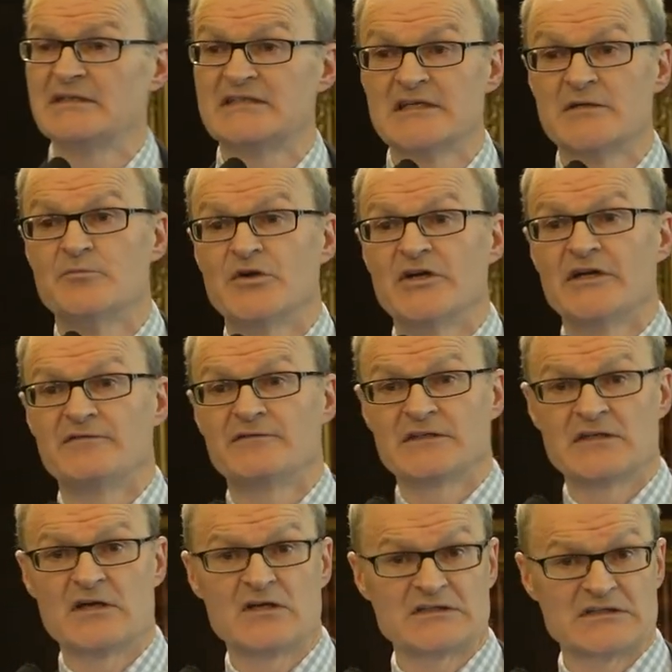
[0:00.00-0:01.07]
debriefed
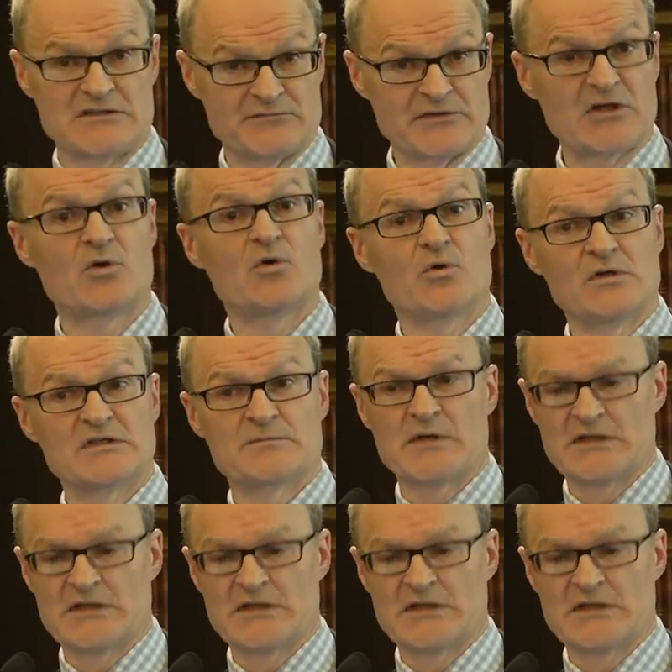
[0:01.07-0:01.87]
and asked to recall as